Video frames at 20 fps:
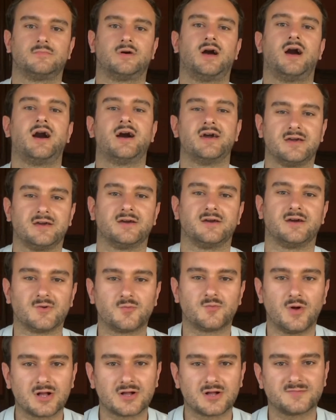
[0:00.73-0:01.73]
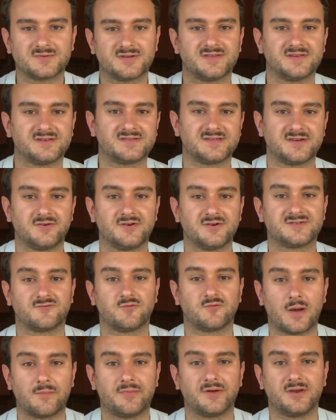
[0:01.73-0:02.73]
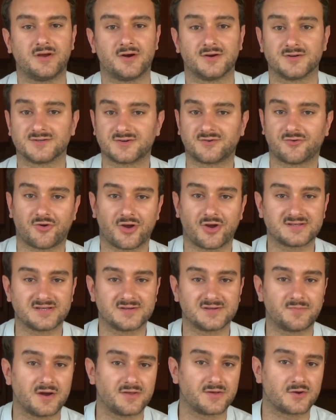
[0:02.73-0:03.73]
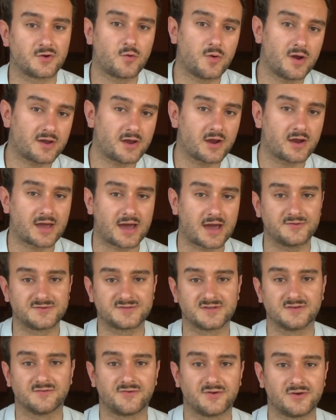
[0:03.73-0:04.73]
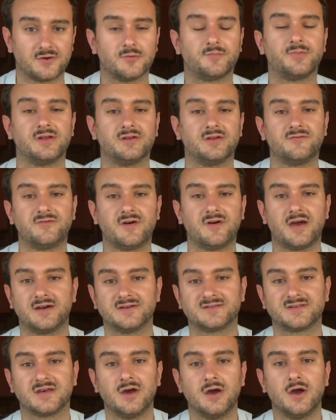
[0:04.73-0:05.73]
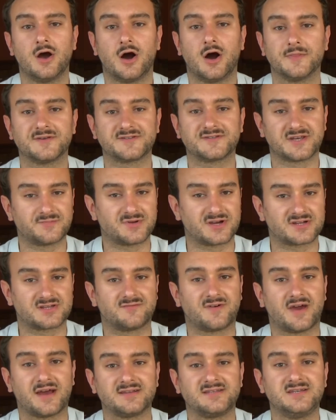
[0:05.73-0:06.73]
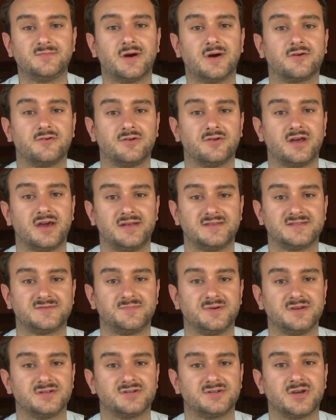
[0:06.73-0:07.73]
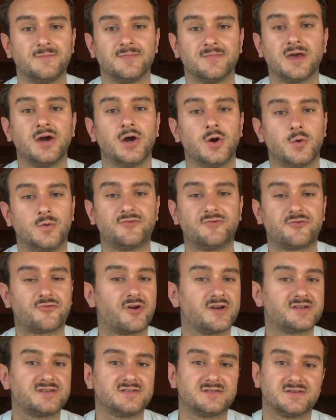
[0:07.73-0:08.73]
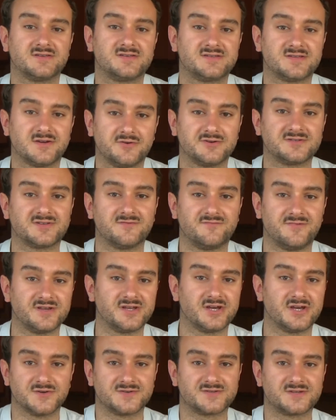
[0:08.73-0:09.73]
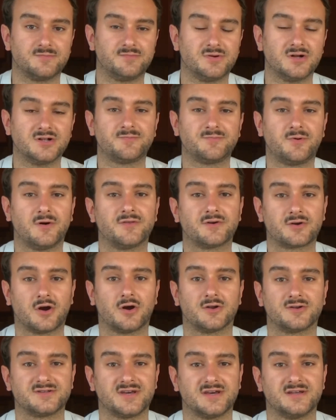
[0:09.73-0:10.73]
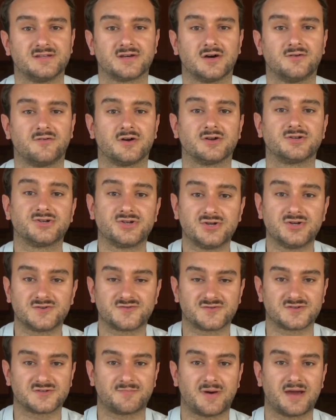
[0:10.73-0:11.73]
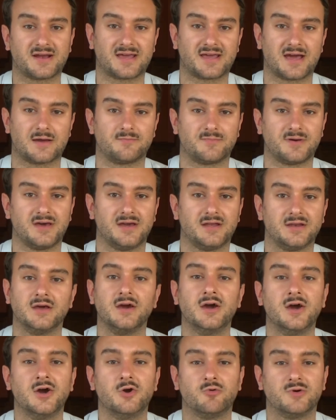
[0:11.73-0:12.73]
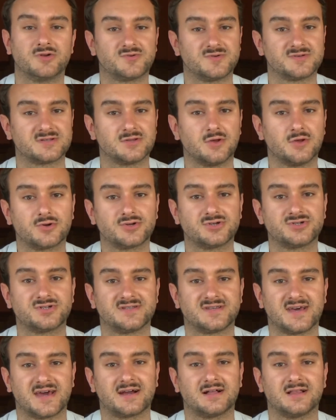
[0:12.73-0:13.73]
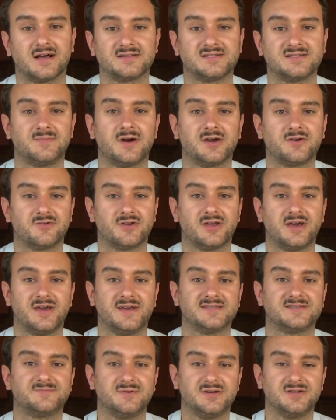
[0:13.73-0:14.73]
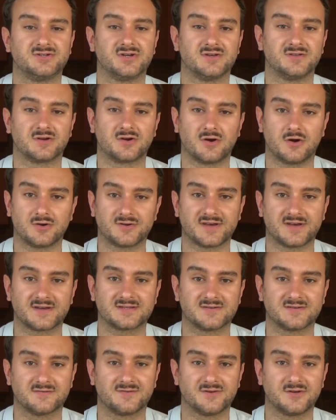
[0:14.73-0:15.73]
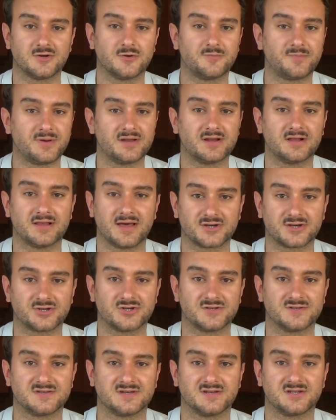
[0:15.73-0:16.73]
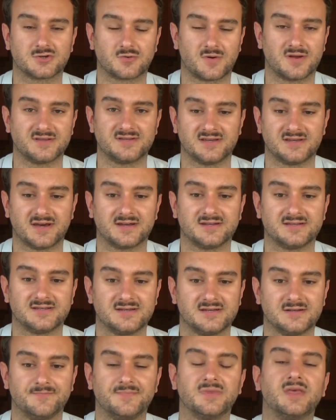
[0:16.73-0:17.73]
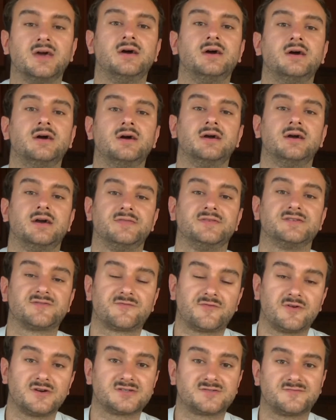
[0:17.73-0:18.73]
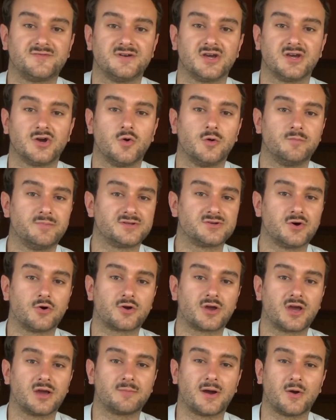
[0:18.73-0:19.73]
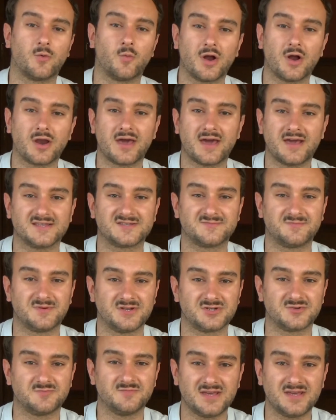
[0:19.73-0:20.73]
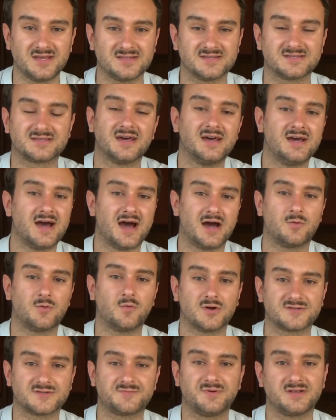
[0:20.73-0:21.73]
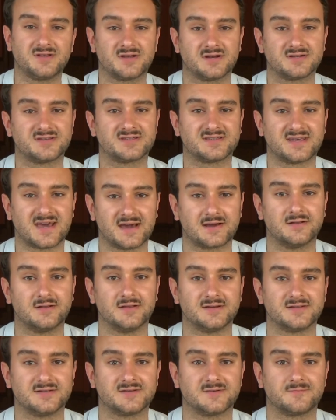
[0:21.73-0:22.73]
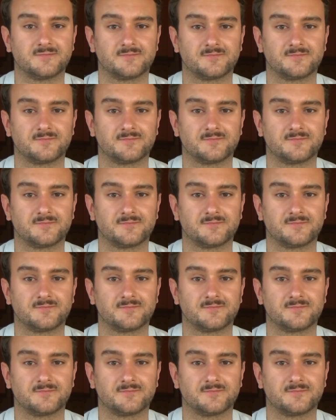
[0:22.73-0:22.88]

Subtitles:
Hi, and welcome to this series of webinars created by the Quaker Council for European Affairs on the subject of anti-migrant hate speech. We've created this series of videos to build upon the content of our Choose Respect campaign, which was launched to tackle anti-migrant hate speech in the context of the European elections in 2019. In this first video, we'll be talking about what hate speech means and what's being done to tackle it.